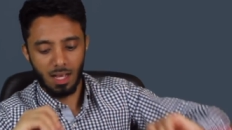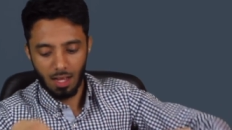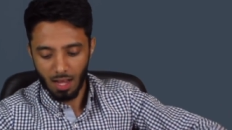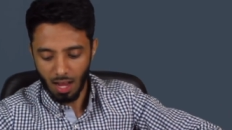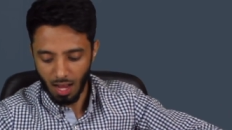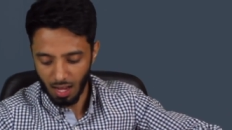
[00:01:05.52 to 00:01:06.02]

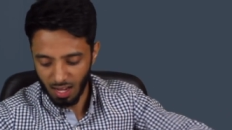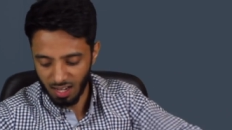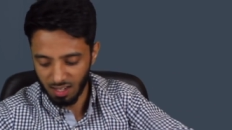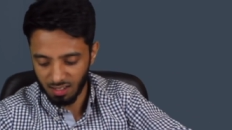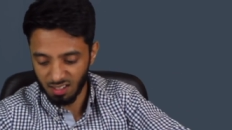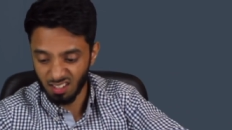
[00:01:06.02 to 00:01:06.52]

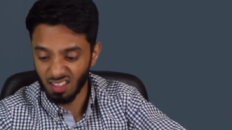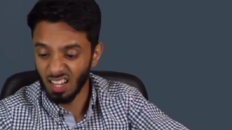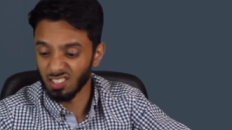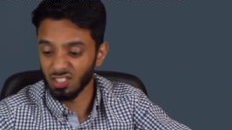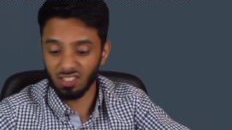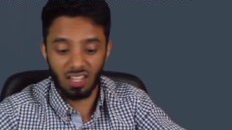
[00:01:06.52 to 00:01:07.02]
And
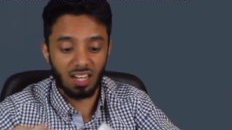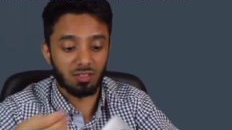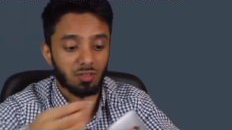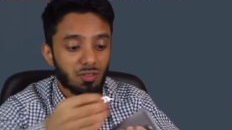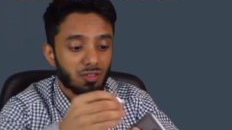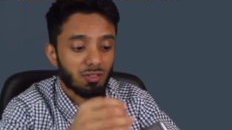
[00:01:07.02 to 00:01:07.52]
that just
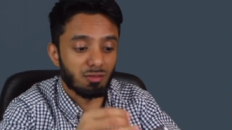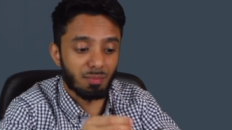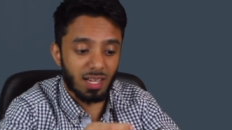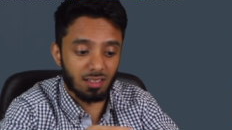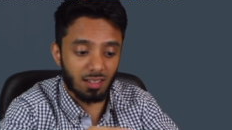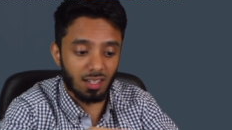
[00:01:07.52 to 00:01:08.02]
allows you to
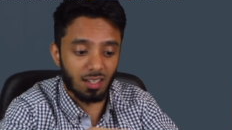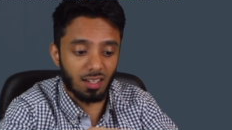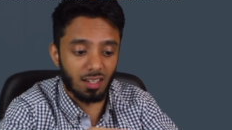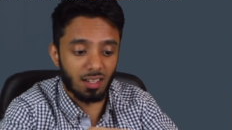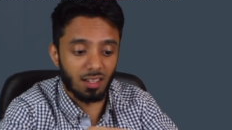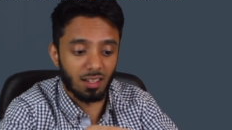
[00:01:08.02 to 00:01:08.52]

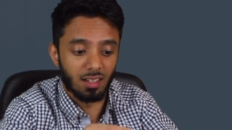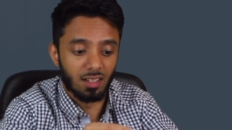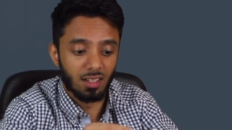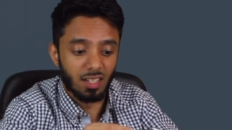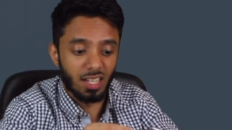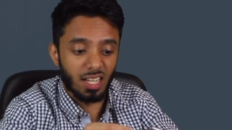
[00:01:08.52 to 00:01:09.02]
basically
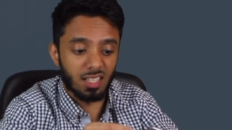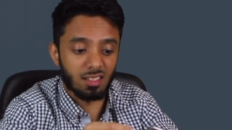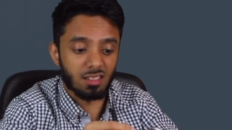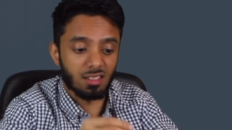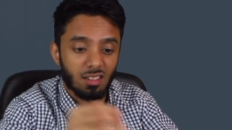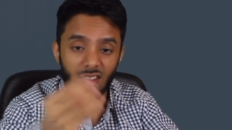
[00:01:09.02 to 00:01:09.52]

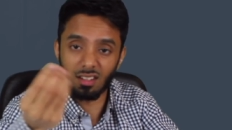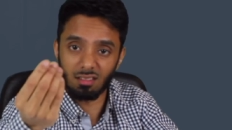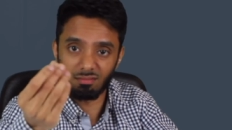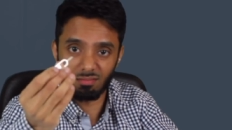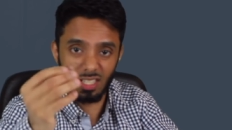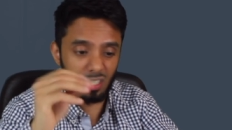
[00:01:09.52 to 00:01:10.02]

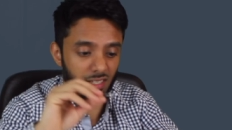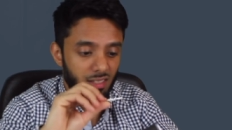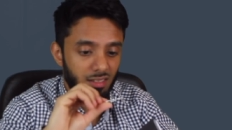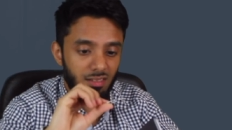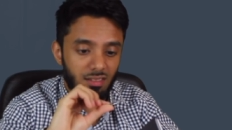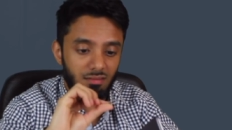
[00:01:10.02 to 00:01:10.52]
insert
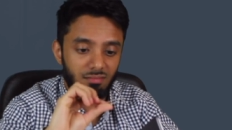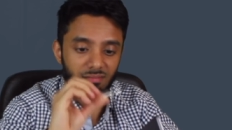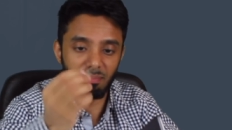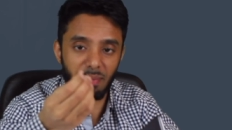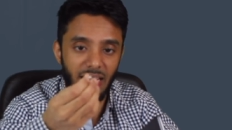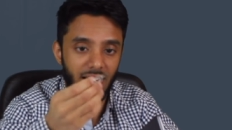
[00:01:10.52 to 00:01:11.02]
this
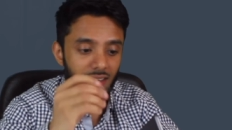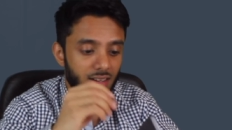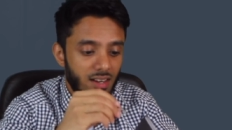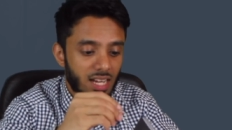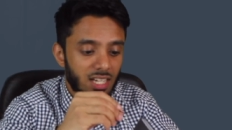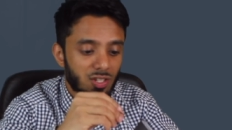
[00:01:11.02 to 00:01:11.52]

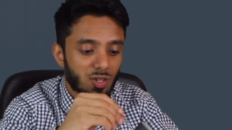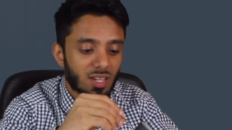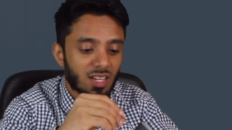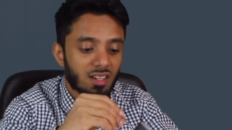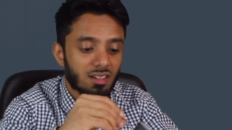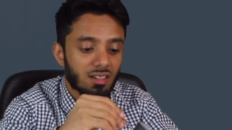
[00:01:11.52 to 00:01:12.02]
pin into
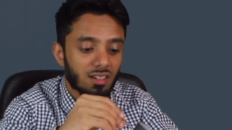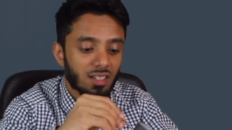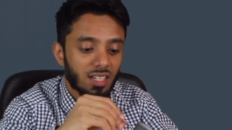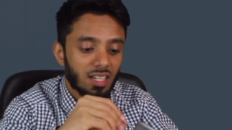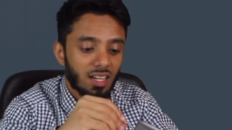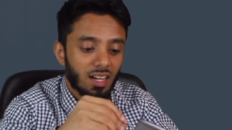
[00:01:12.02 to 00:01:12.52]
here,
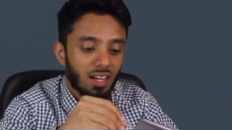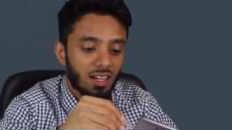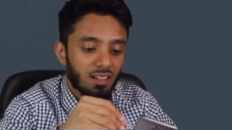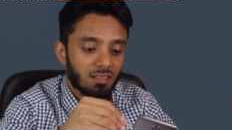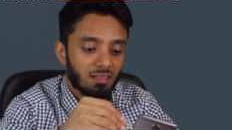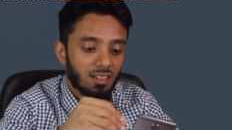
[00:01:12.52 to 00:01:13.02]

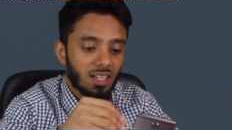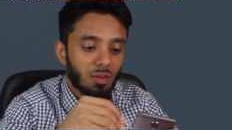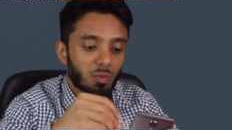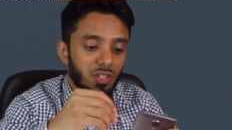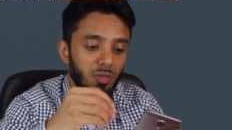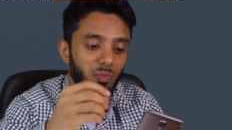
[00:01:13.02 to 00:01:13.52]

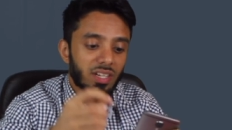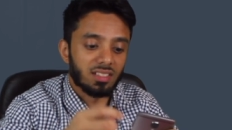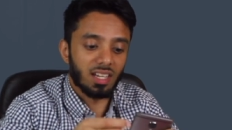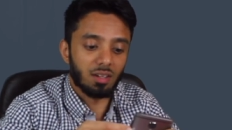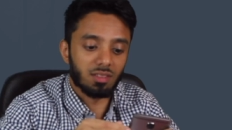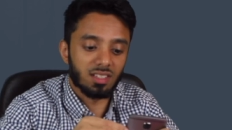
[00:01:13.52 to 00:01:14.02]
which
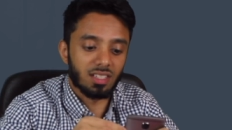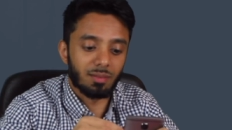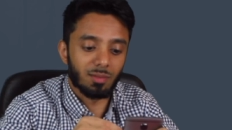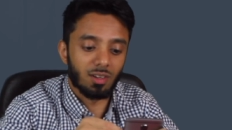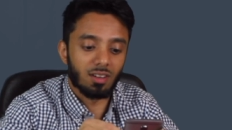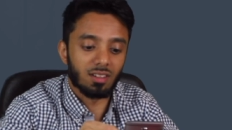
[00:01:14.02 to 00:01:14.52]
brings out the
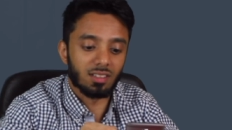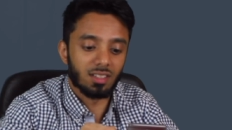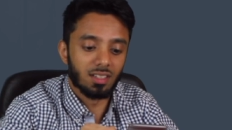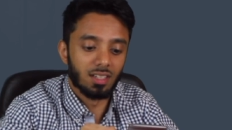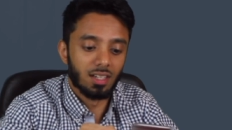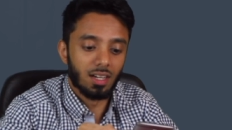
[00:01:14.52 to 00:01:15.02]
SIM card,
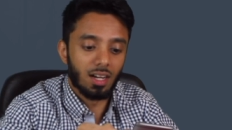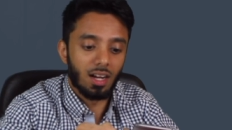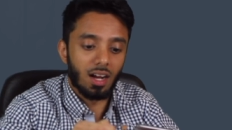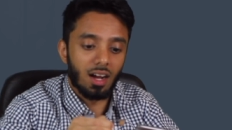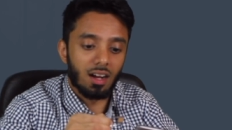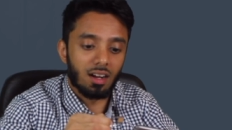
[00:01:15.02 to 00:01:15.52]

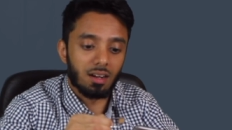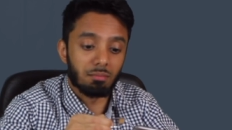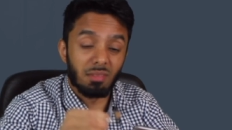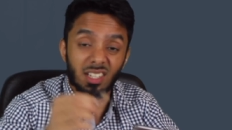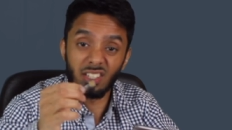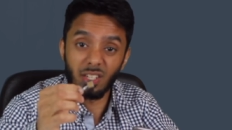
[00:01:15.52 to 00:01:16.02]

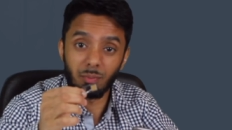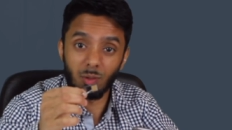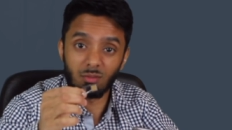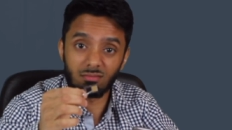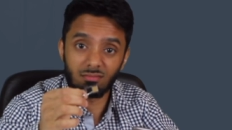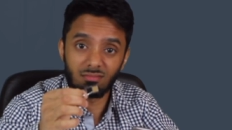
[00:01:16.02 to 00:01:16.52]
and you can
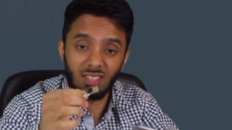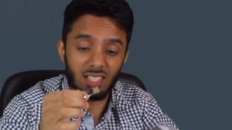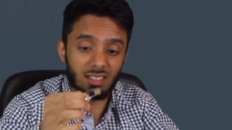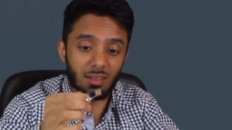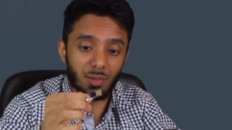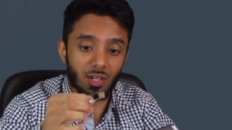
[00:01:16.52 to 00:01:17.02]
put a
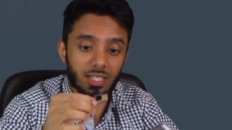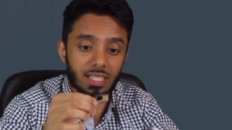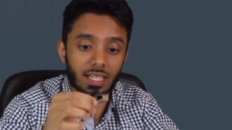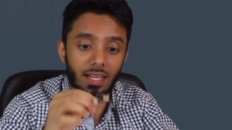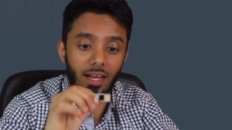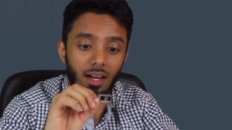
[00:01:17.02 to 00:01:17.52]
SIM card in it.